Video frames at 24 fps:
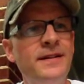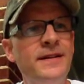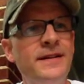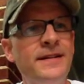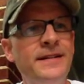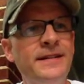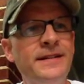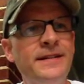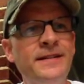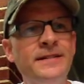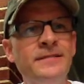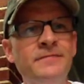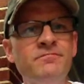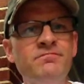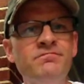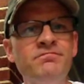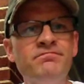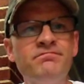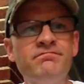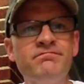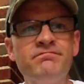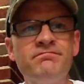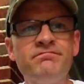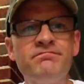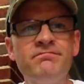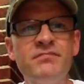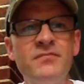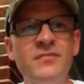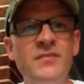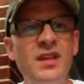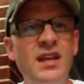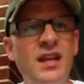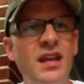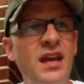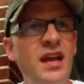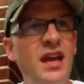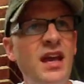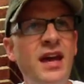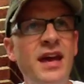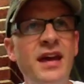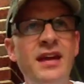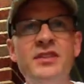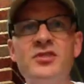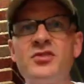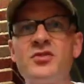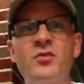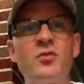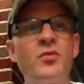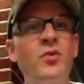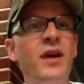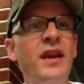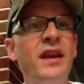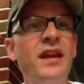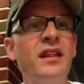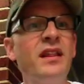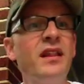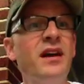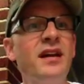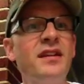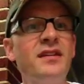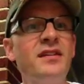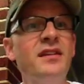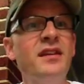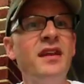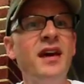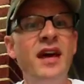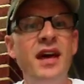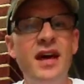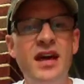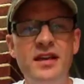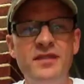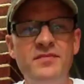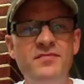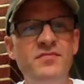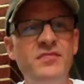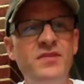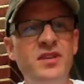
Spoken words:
and it's raining like today.